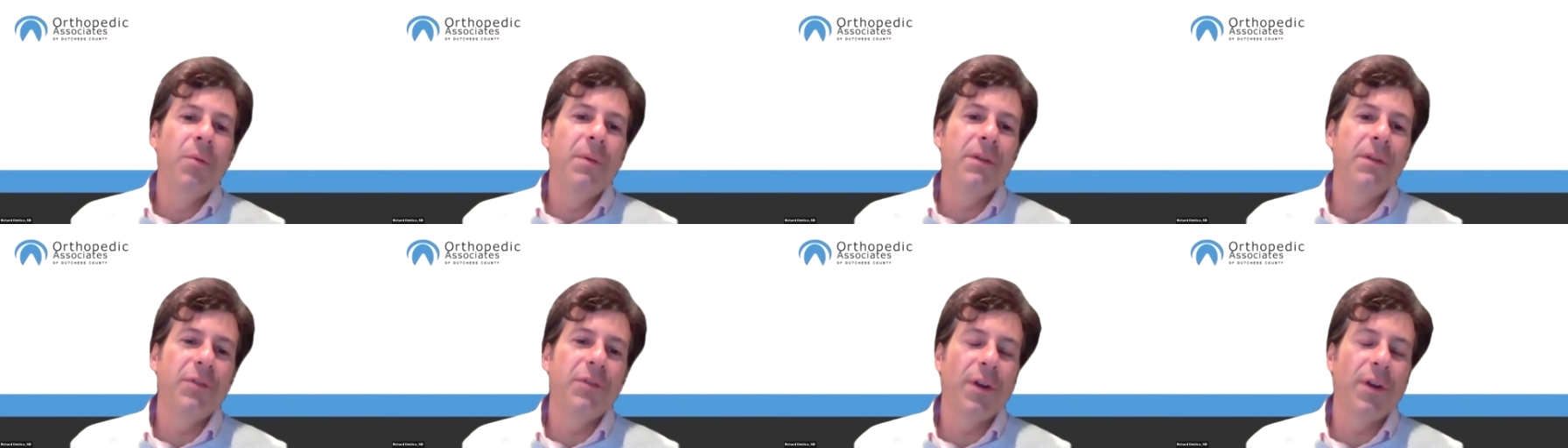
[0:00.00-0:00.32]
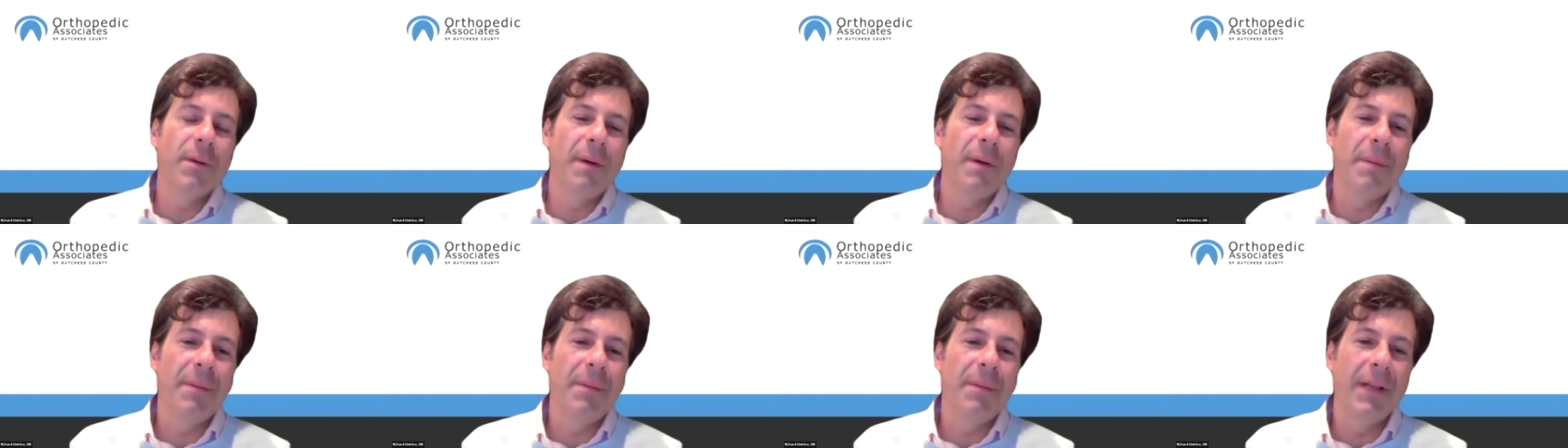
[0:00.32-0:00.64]
when we're
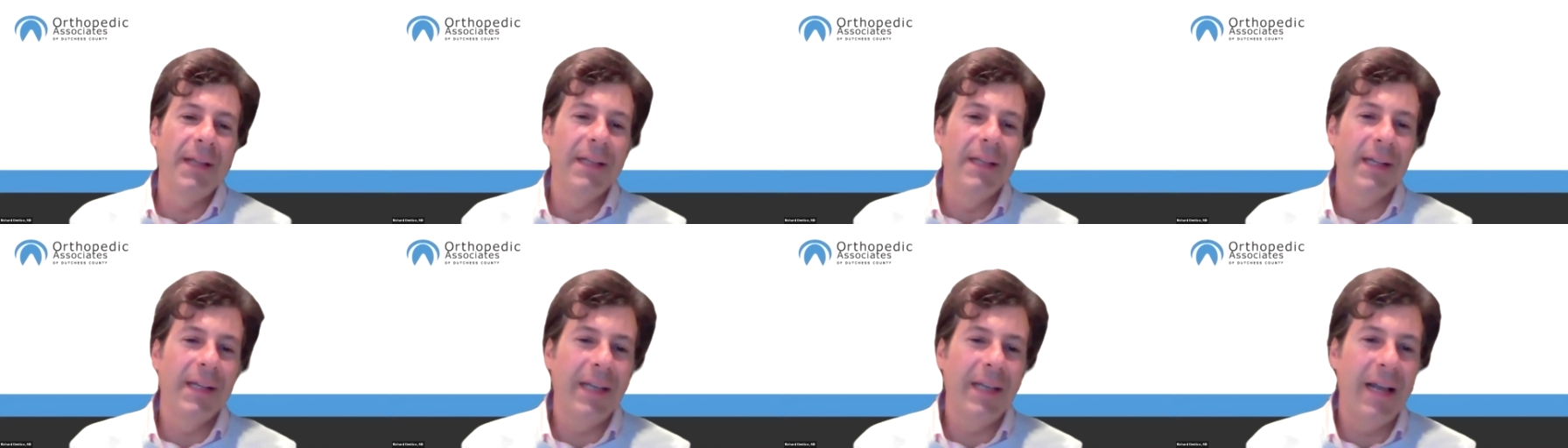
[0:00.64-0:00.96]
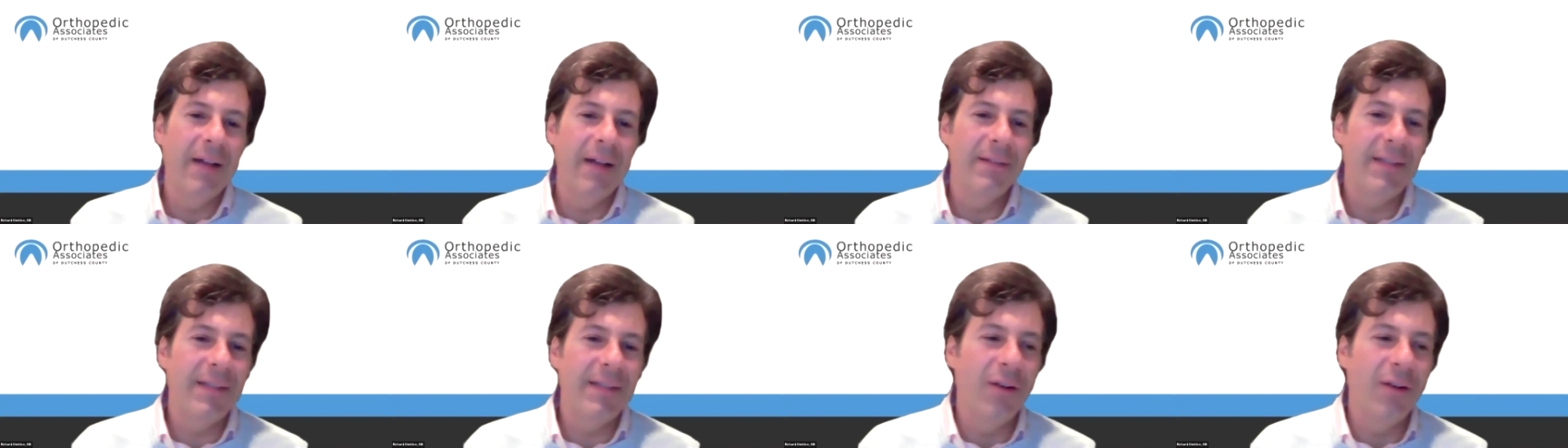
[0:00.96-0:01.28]
talking about platelet
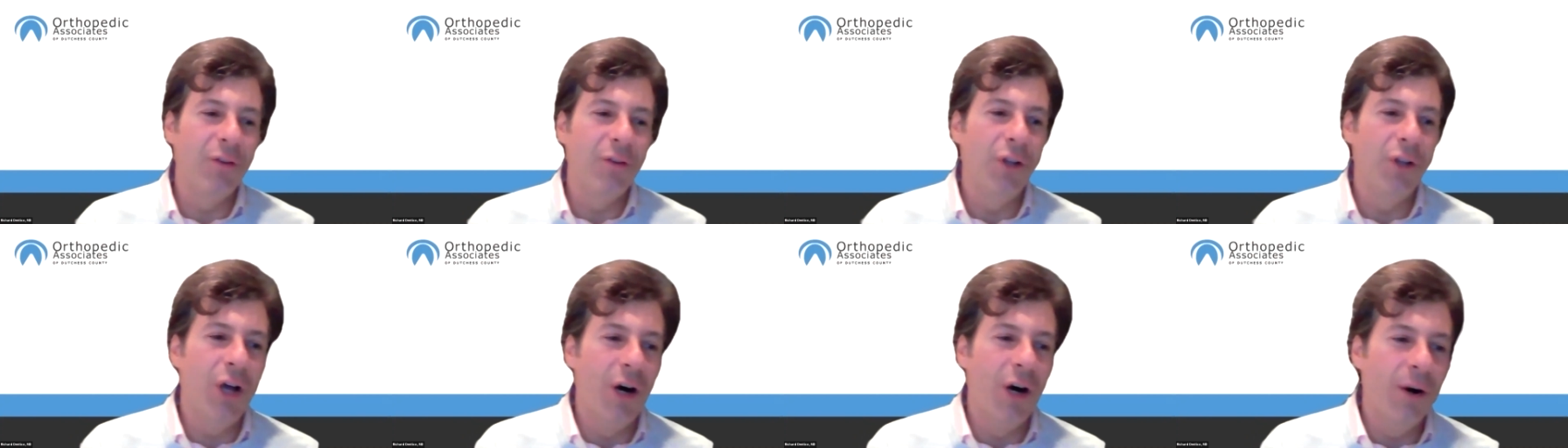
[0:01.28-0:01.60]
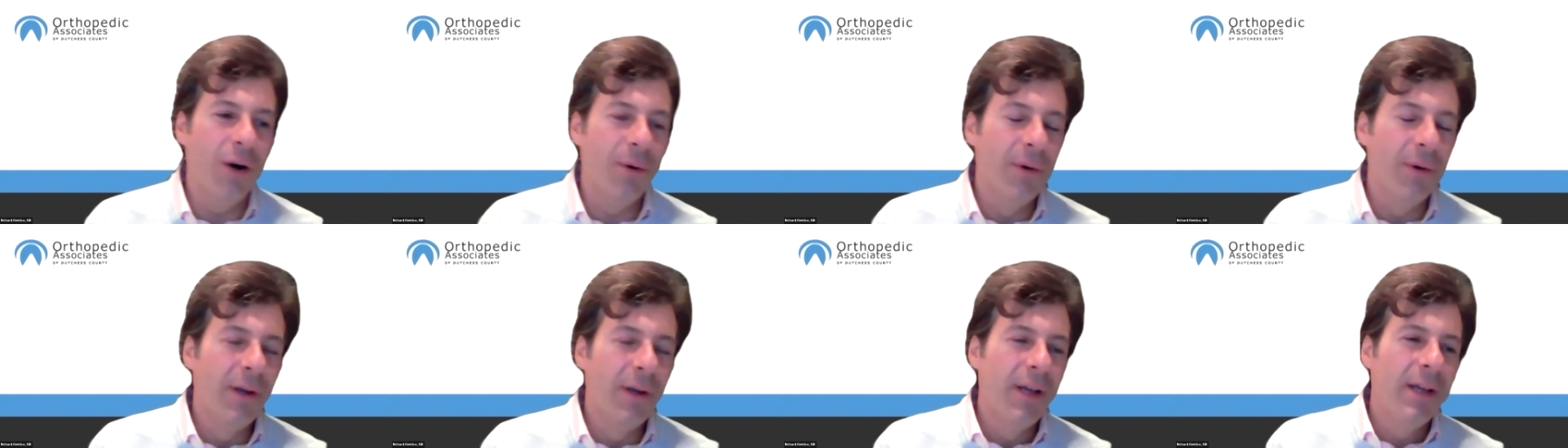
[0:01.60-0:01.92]
counts that are
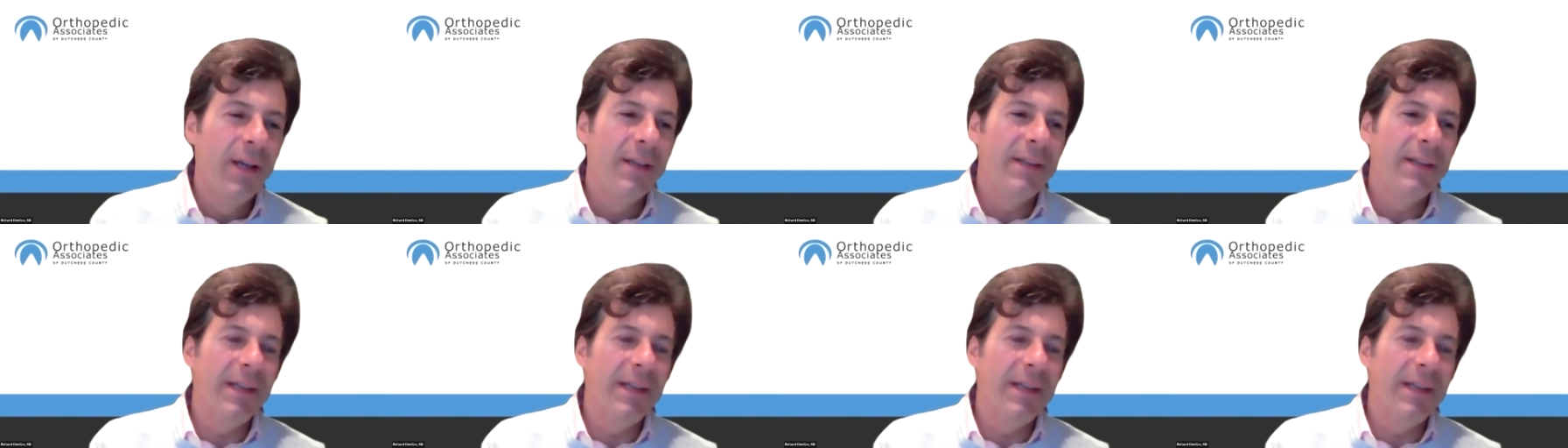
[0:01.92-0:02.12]
low,